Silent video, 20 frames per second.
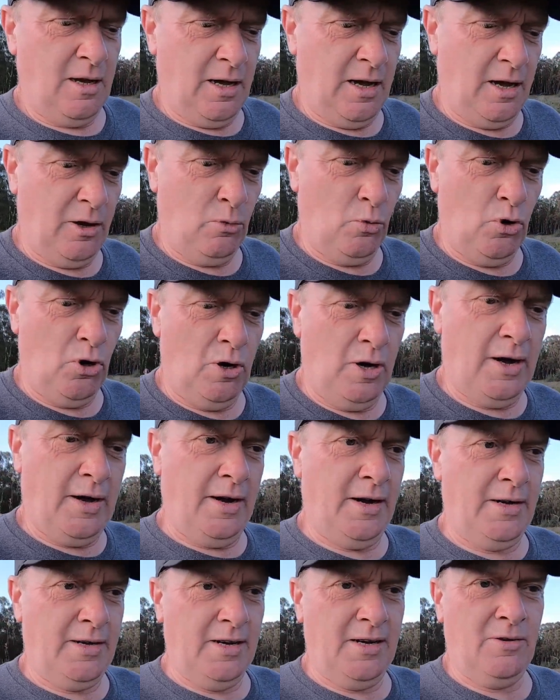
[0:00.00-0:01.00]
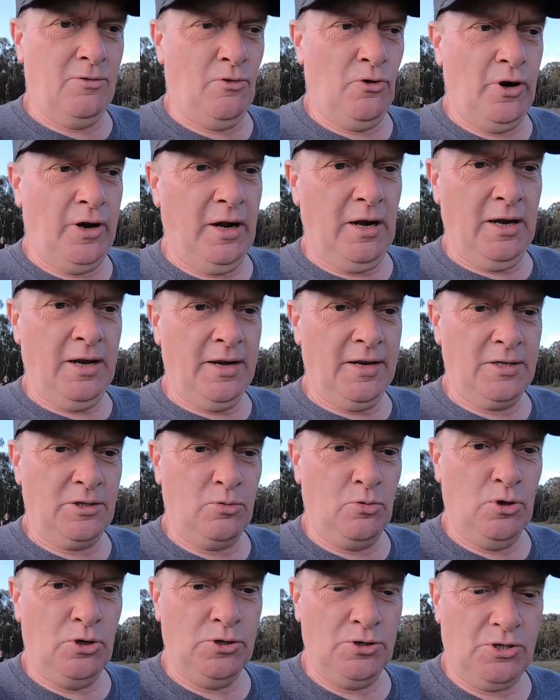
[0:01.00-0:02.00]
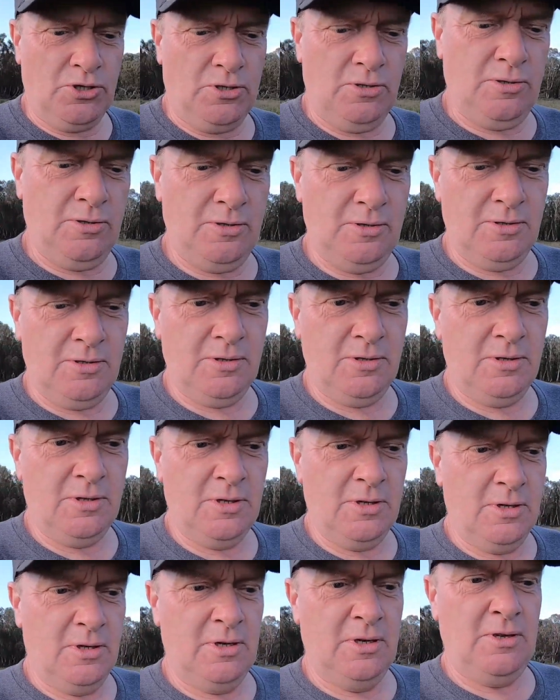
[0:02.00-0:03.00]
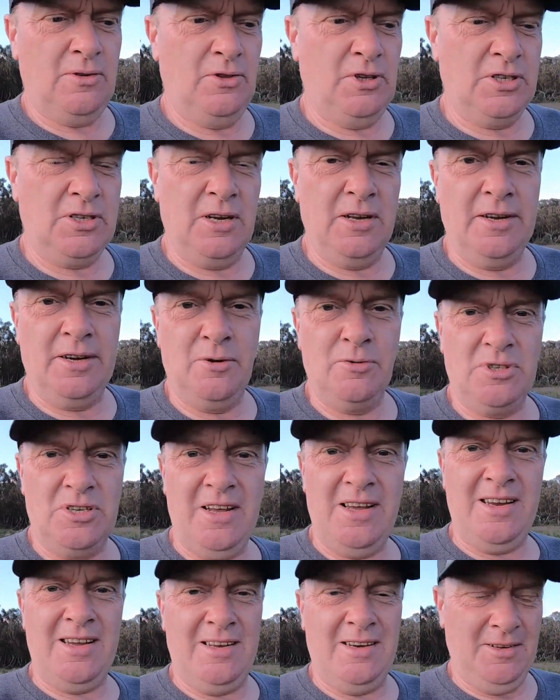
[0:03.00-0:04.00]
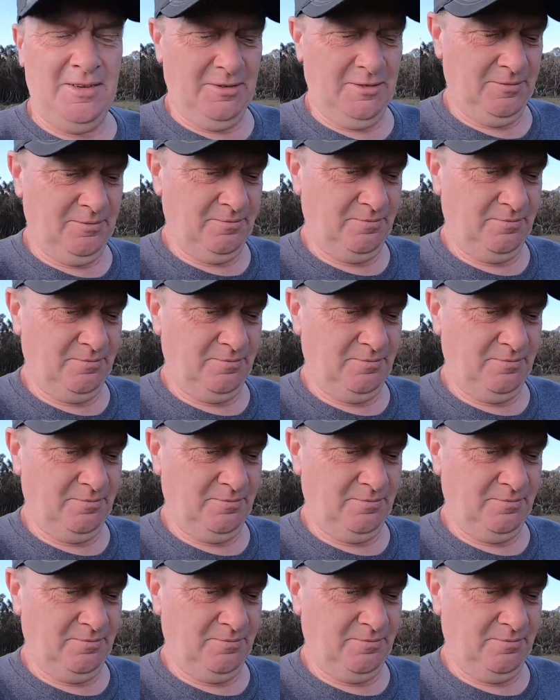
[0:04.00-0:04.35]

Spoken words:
And what I didn't realise was this lady was naked.